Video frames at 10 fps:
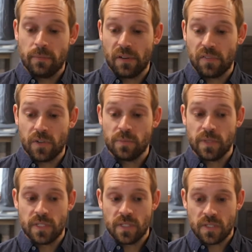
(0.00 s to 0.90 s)
my first
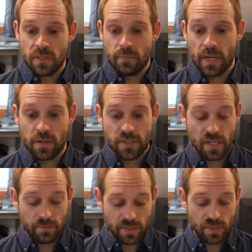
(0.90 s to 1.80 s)
business,
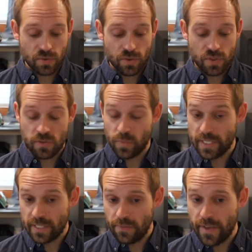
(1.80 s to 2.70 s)
Macroscopic Solutions, we
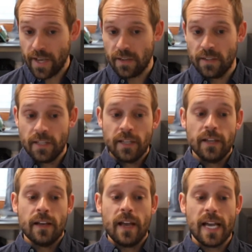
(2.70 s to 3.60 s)
did that,
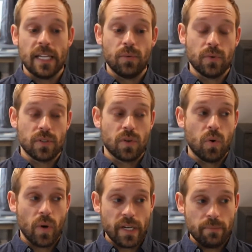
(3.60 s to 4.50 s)
and it was
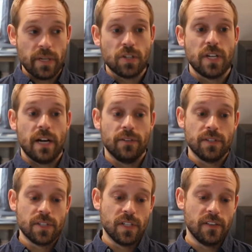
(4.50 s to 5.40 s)
quite a big
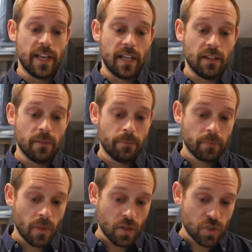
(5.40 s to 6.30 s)
challenge to then
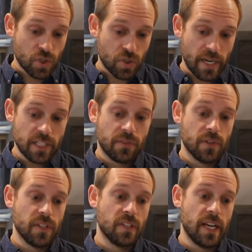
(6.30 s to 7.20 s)
transfer
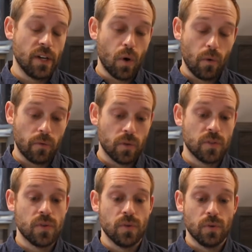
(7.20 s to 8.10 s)
the site over
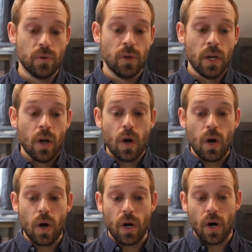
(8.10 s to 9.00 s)
to
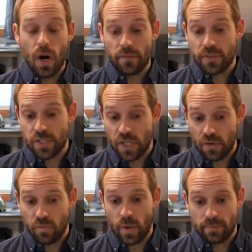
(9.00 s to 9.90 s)

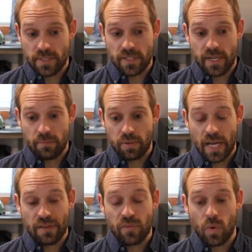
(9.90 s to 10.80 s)
off-the-shelf web design
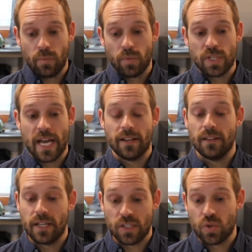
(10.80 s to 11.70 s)
platform, which had a
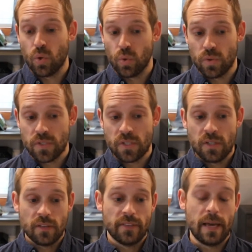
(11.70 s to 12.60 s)
lot of tools
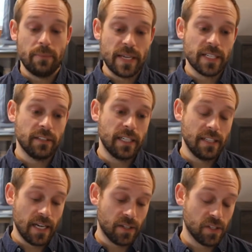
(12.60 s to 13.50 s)
that basically
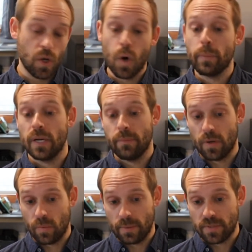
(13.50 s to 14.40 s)
allowed us to open up
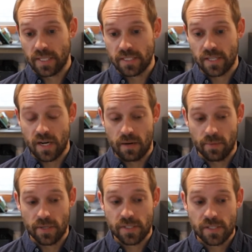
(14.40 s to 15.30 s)
our website to
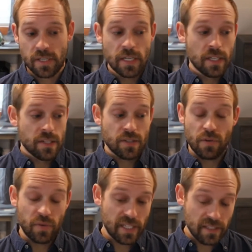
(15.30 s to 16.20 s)
commerce. So
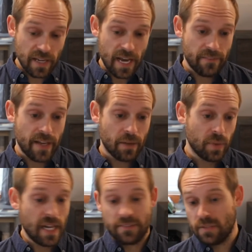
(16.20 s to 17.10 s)
if we didn't have that,
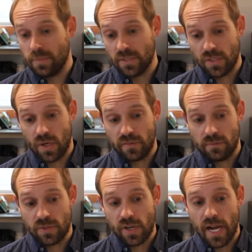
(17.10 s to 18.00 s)
we'd have to build it all
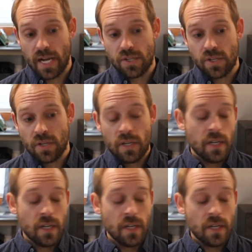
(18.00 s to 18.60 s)
from scratch.